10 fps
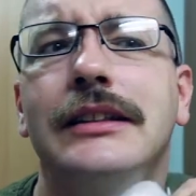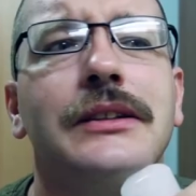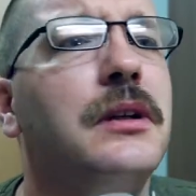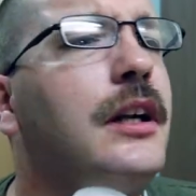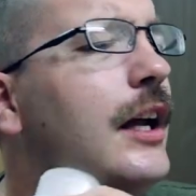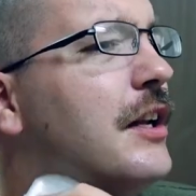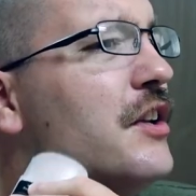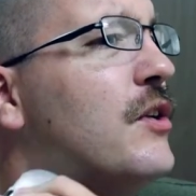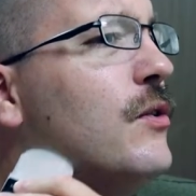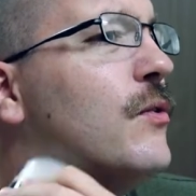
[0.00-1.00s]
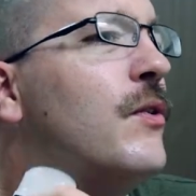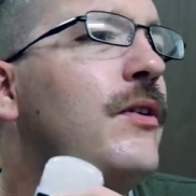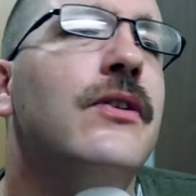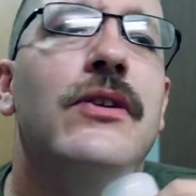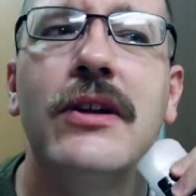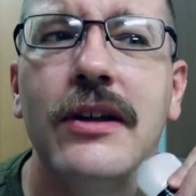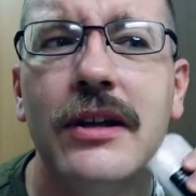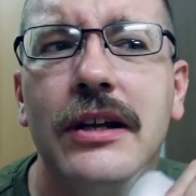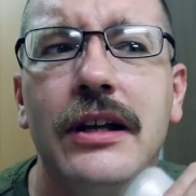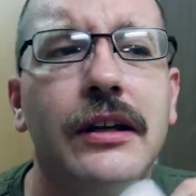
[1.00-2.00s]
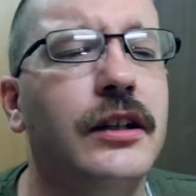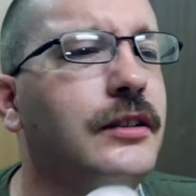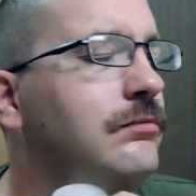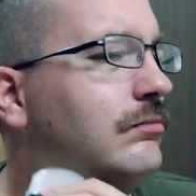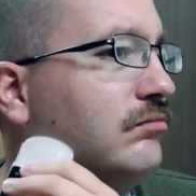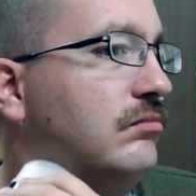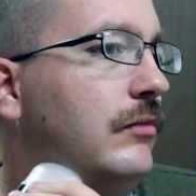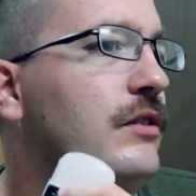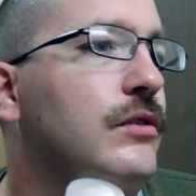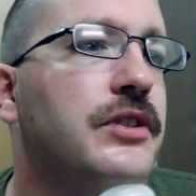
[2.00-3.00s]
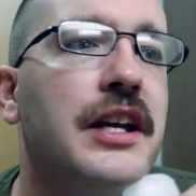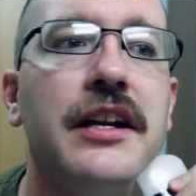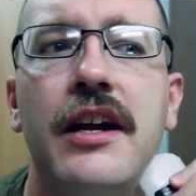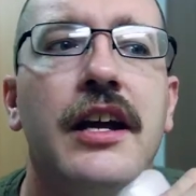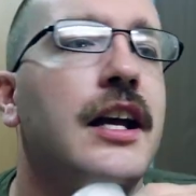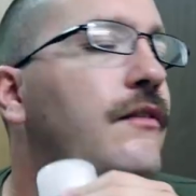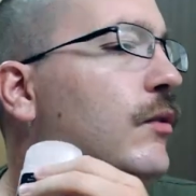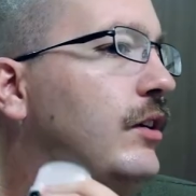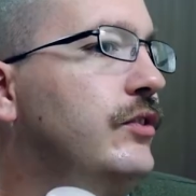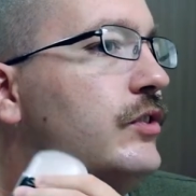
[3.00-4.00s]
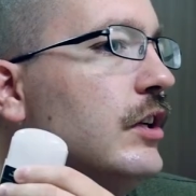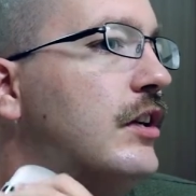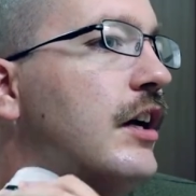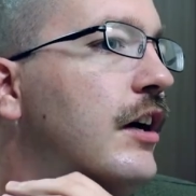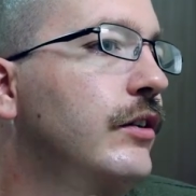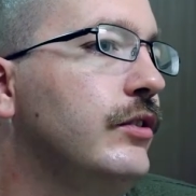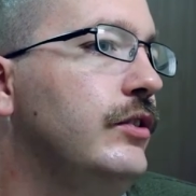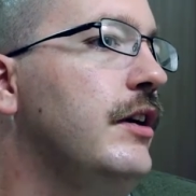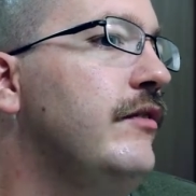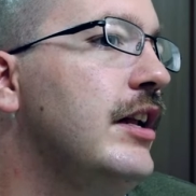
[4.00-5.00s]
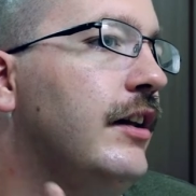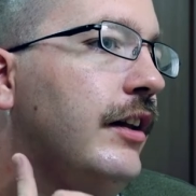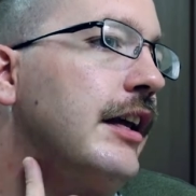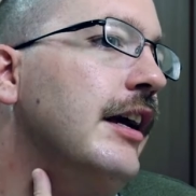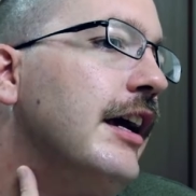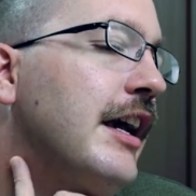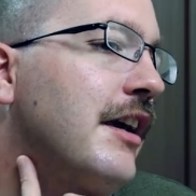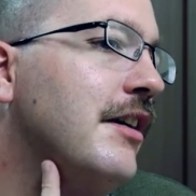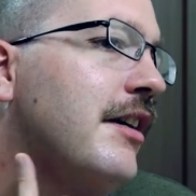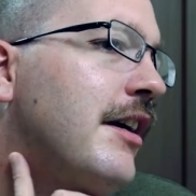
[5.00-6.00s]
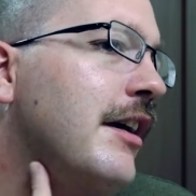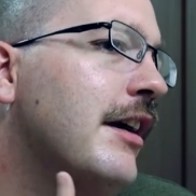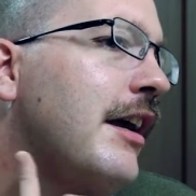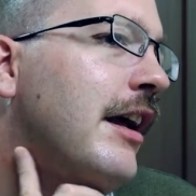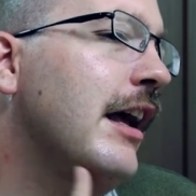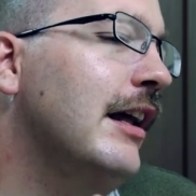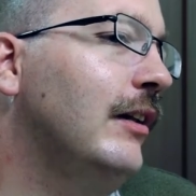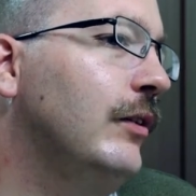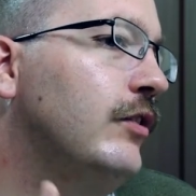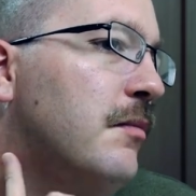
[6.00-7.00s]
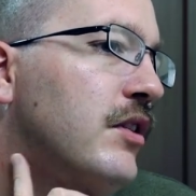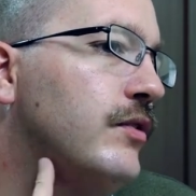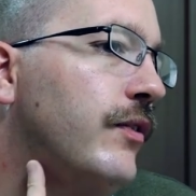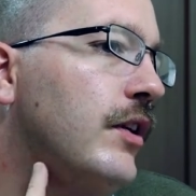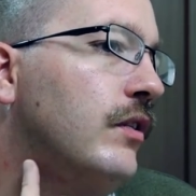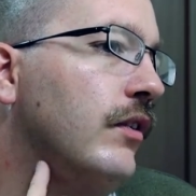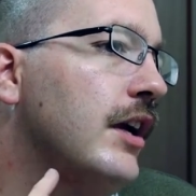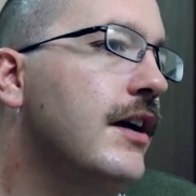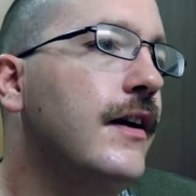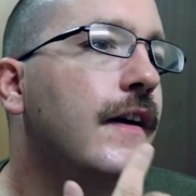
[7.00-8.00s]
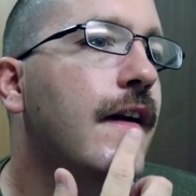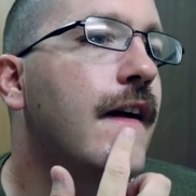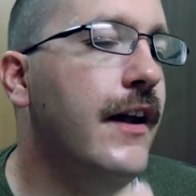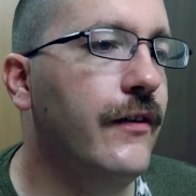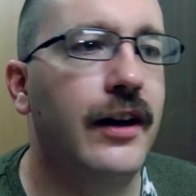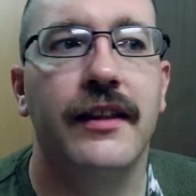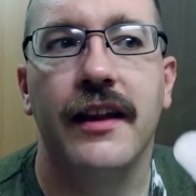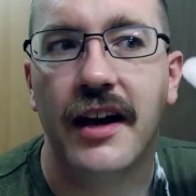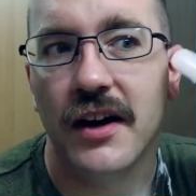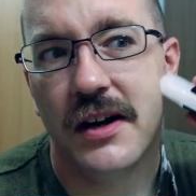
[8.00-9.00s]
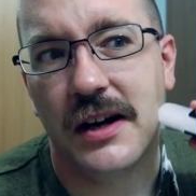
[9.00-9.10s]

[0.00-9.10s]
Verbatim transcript: What did I do? Huh, interesting. Everywhere else is good to go, so evidently I had a little too much fun over here and right there.